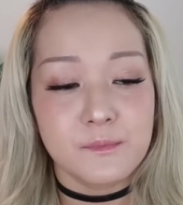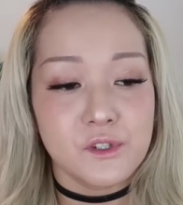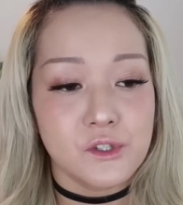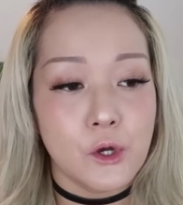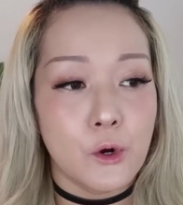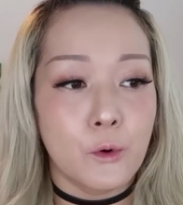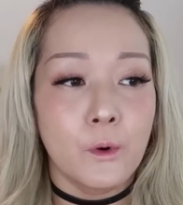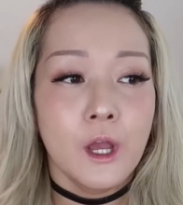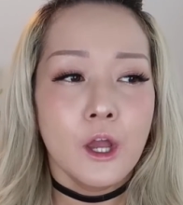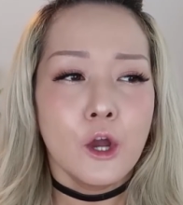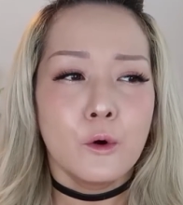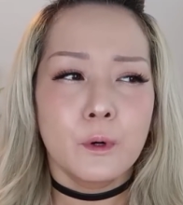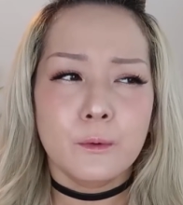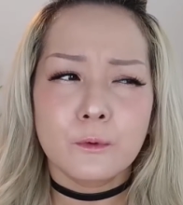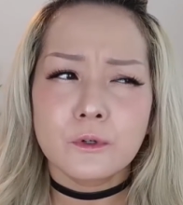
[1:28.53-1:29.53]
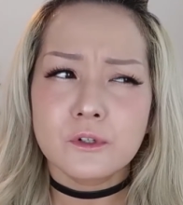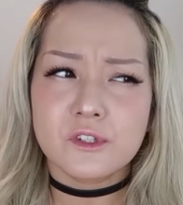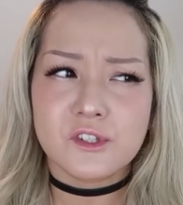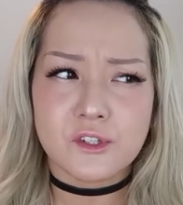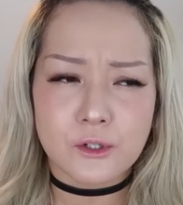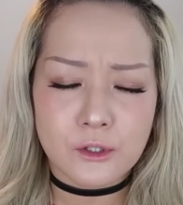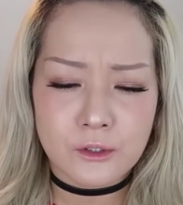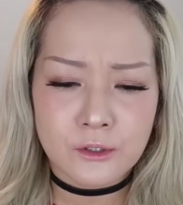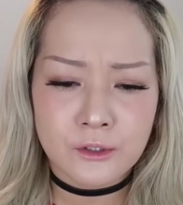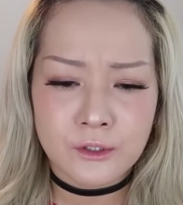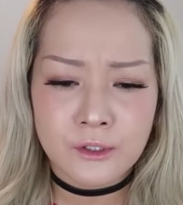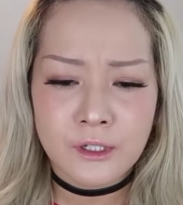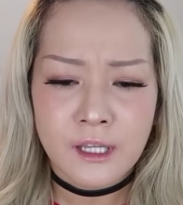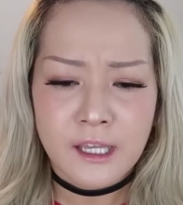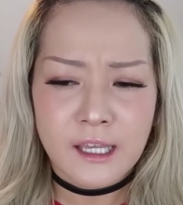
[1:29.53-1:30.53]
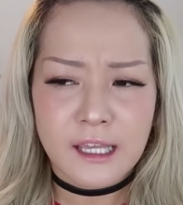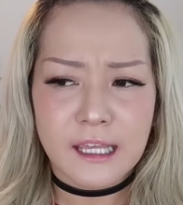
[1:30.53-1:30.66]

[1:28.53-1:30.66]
So we weren't certain